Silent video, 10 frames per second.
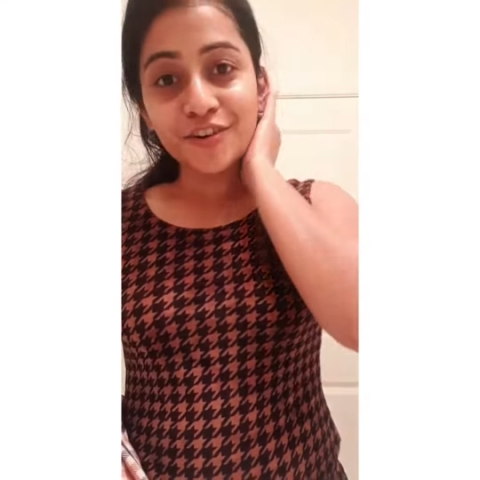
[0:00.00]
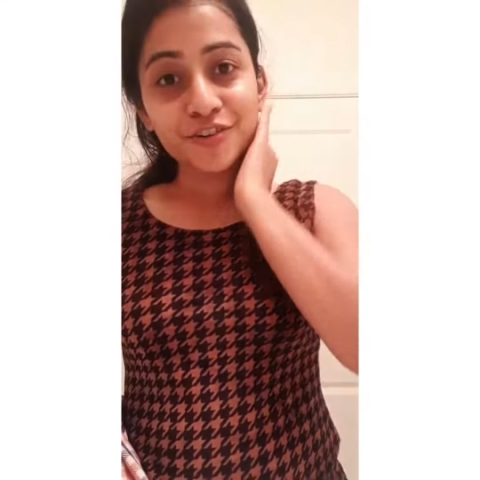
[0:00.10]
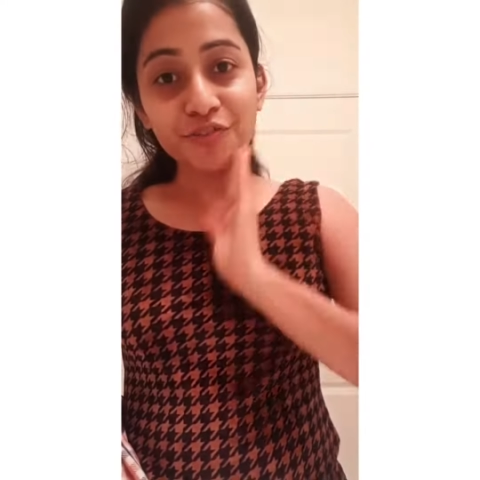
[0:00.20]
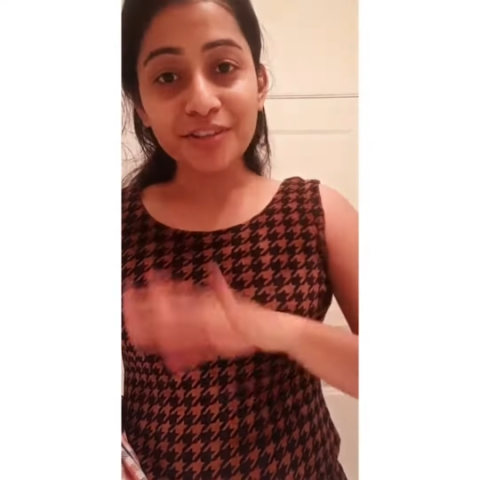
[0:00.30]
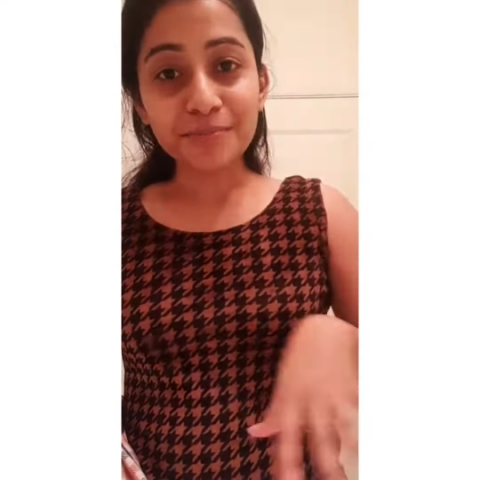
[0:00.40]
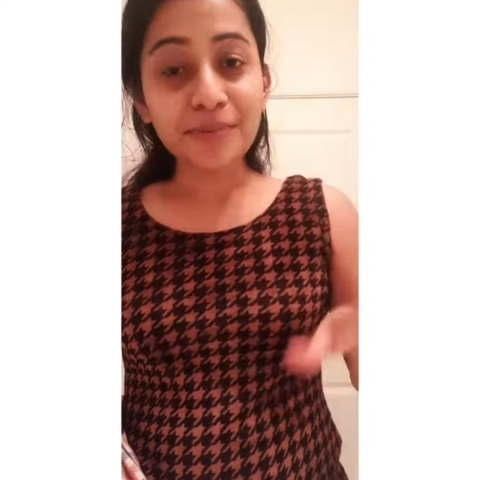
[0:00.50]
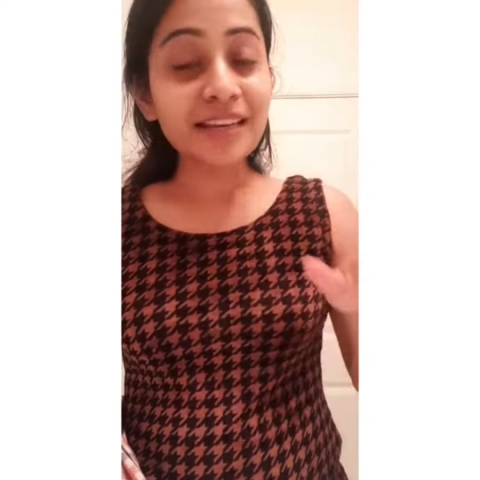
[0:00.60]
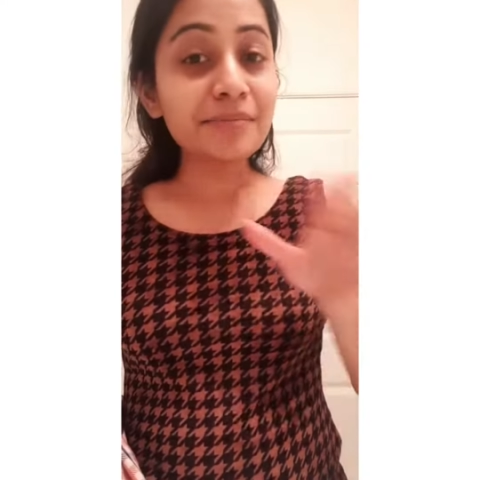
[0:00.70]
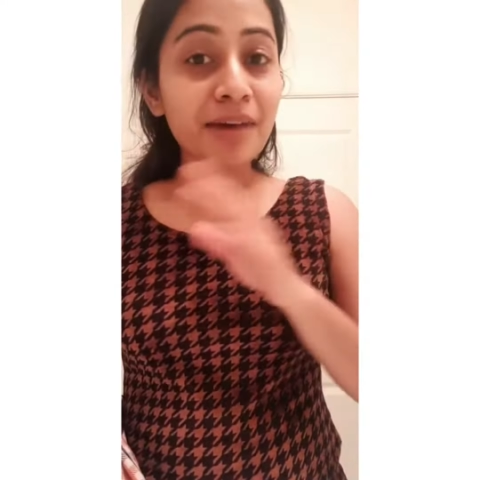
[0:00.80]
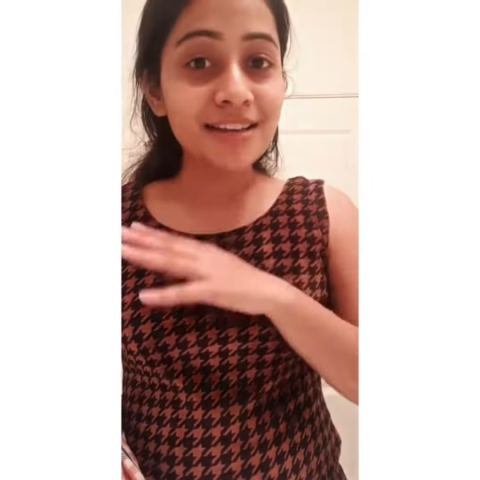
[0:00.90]
Trust
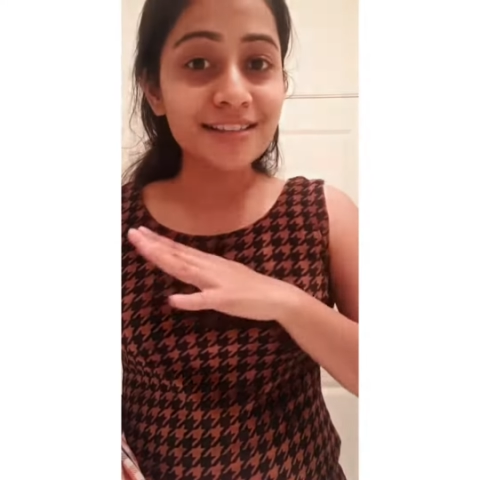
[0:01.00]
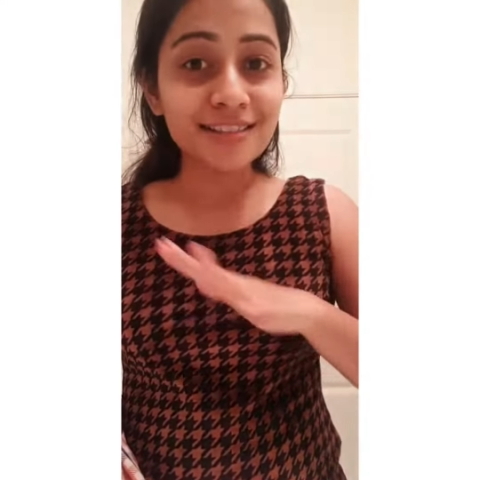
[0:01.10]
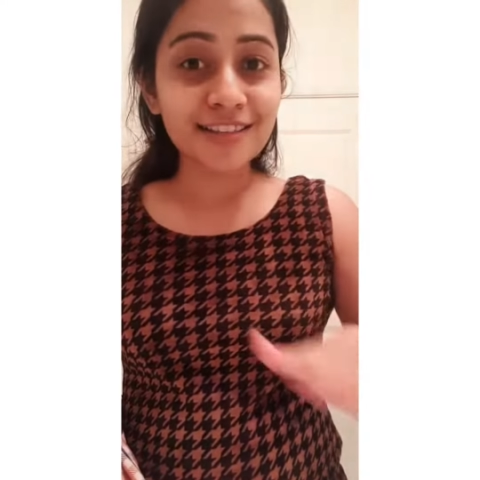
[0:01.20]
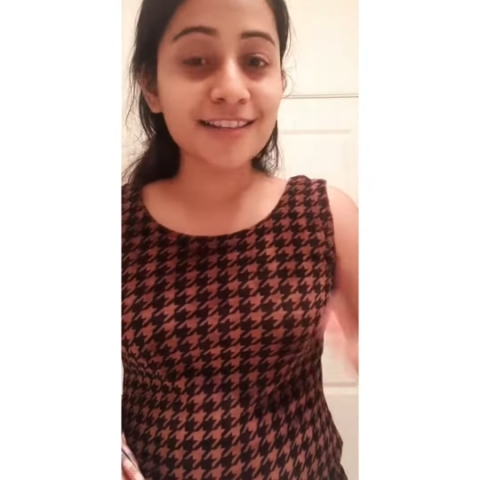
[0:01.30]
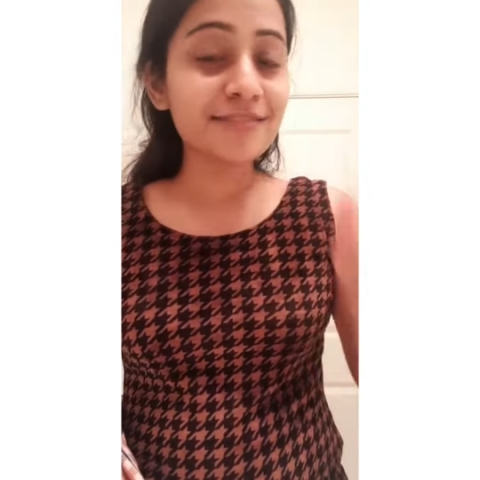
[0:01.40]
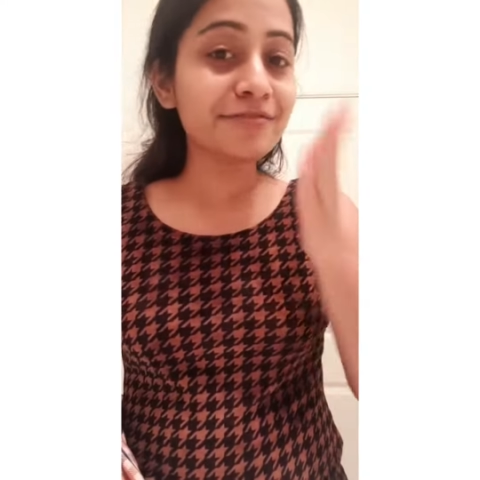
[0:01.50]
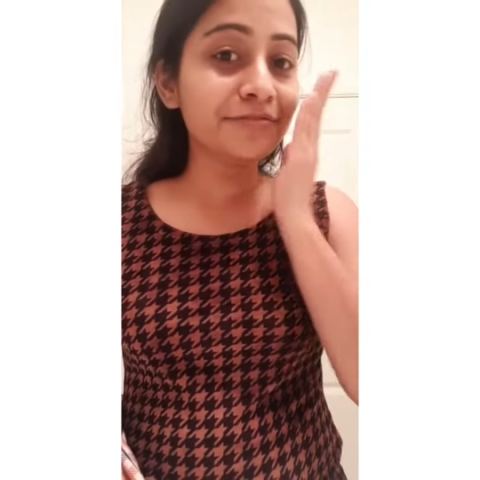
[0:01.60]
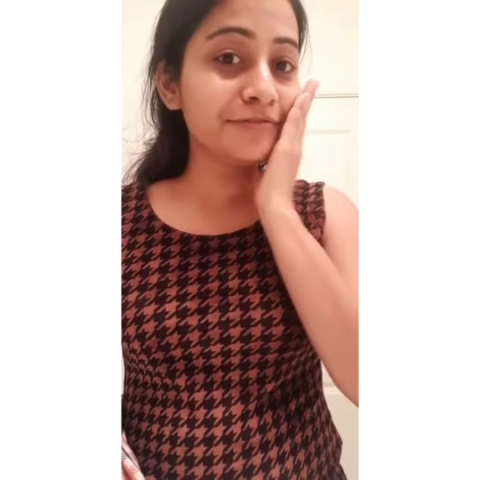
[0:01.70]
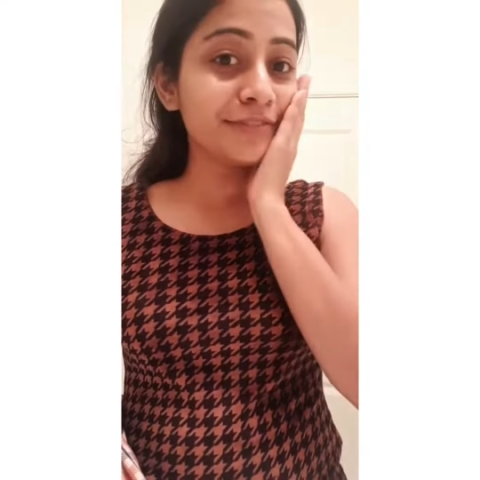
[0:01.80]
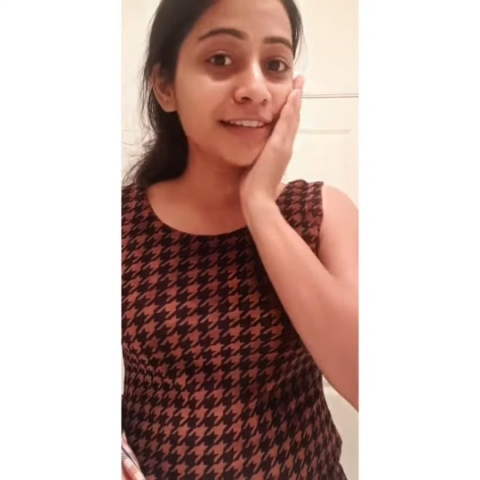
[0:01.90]
me, my skin
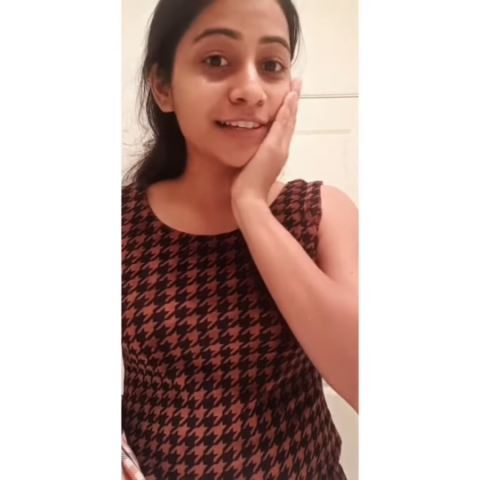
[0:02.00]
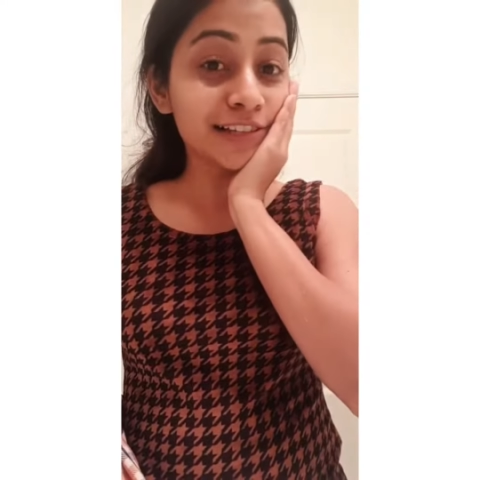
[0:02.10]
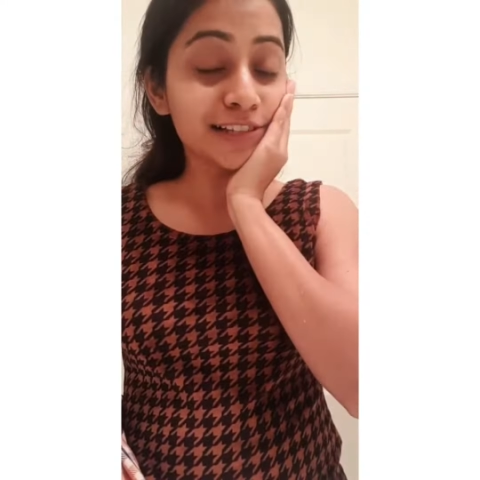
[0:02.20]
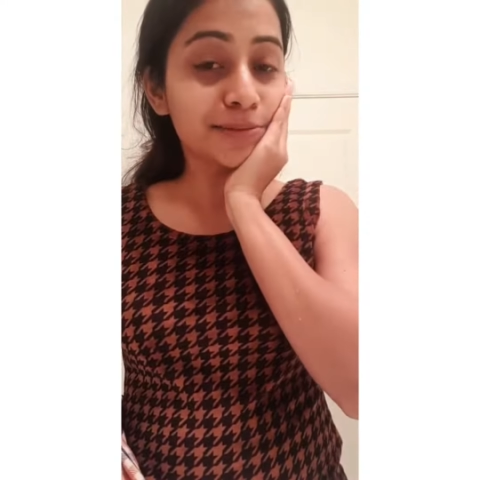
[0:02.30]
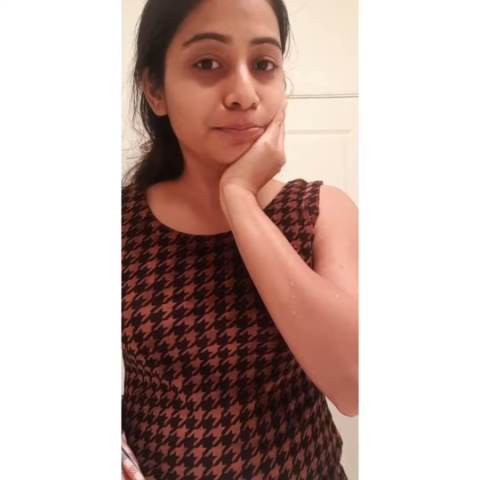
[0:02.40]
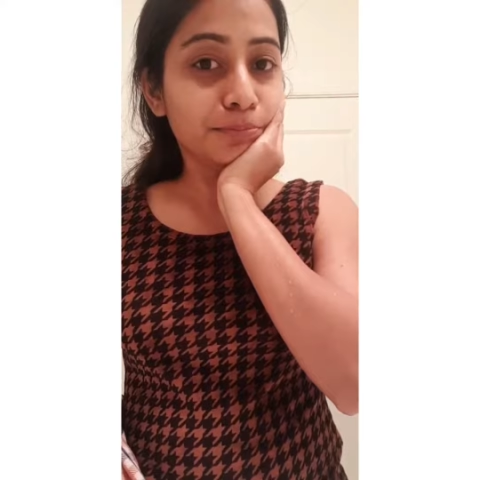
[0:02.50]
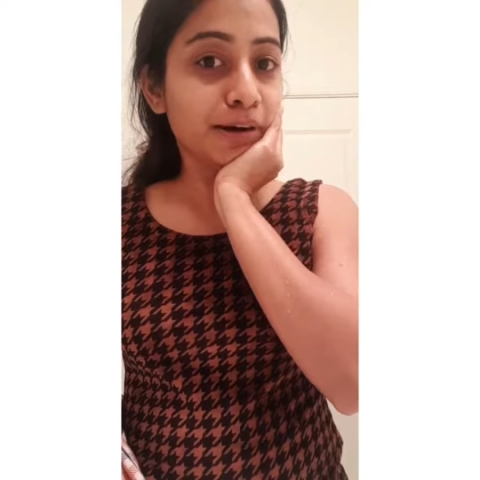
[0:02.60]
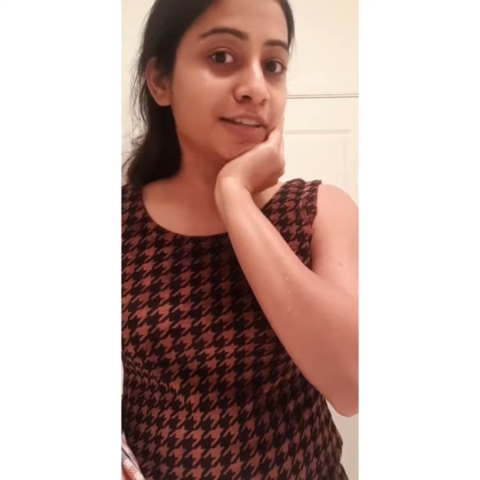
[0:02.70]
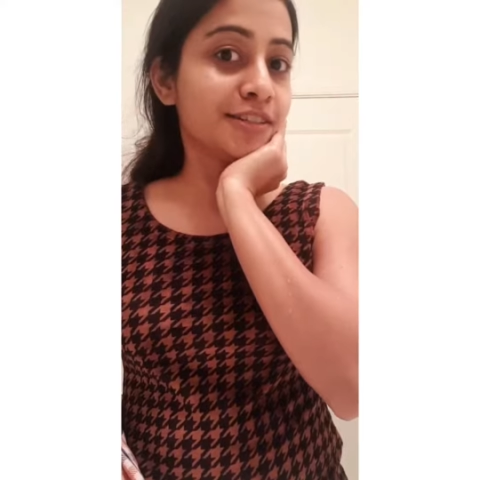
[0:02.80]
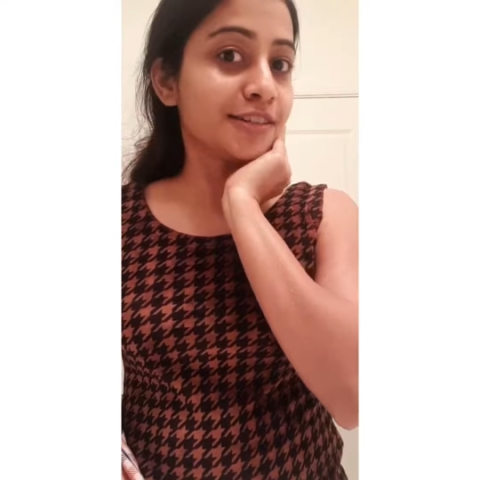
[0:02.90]
feels
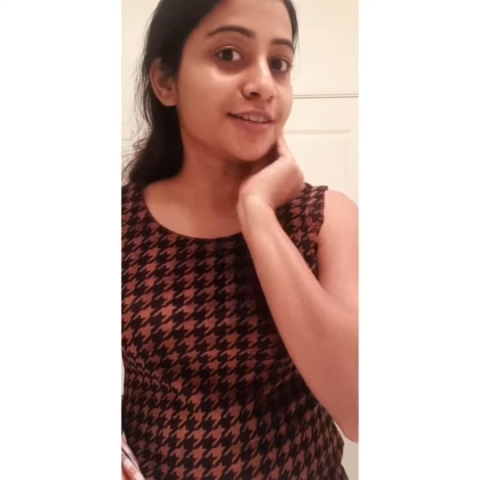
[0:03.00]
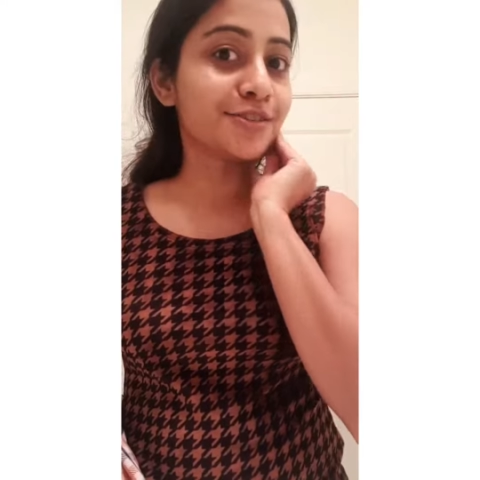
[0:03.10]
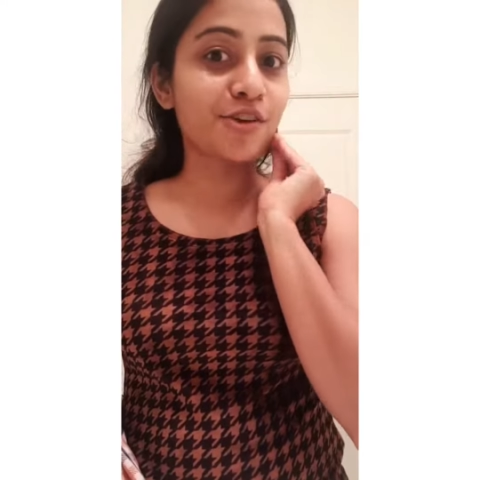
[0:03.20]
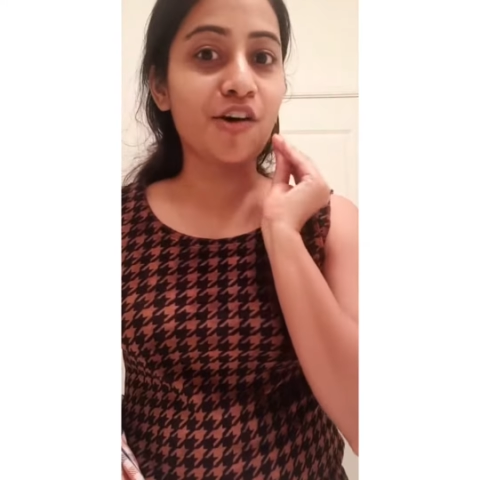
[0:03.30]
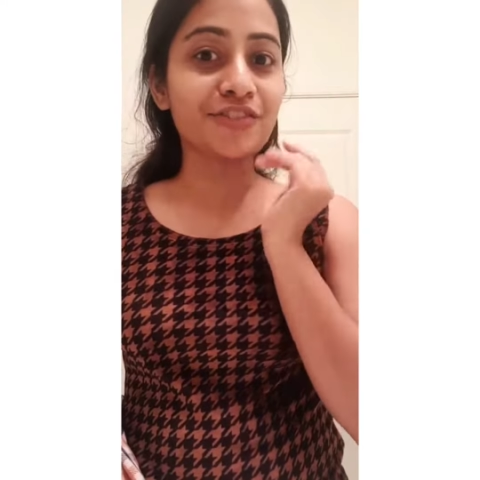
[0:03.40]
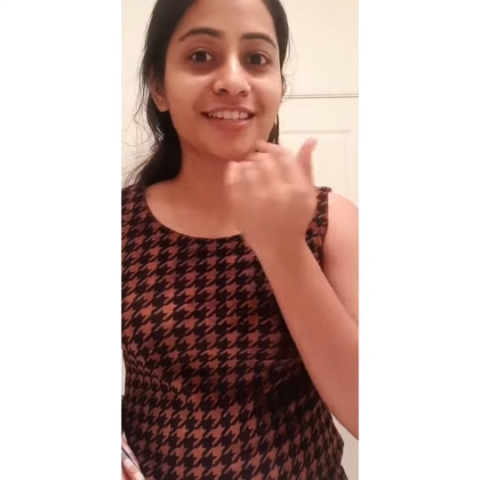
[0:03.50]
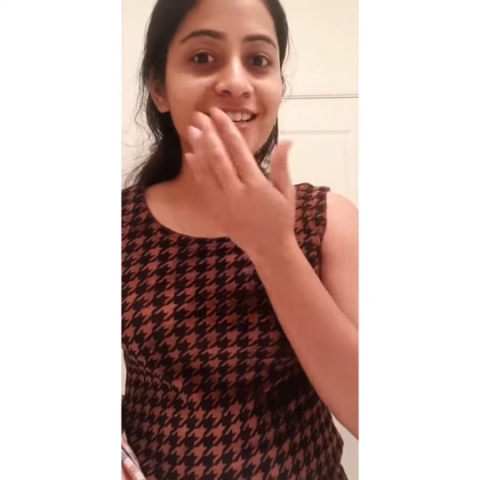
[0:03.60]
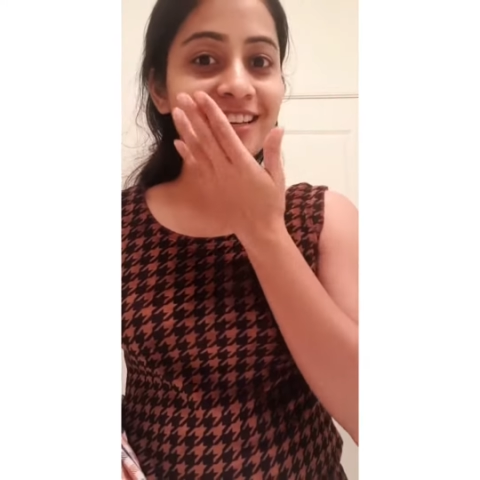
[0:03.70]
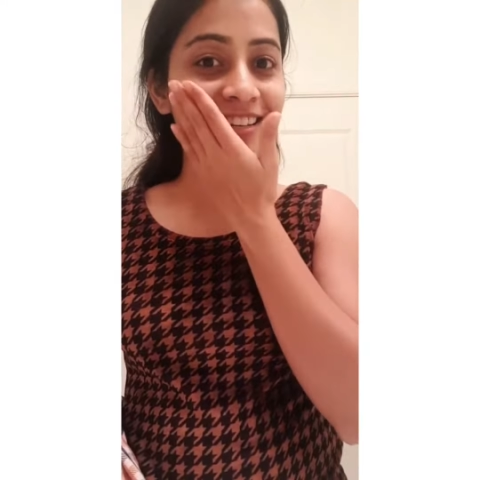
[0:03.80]
butterly soft.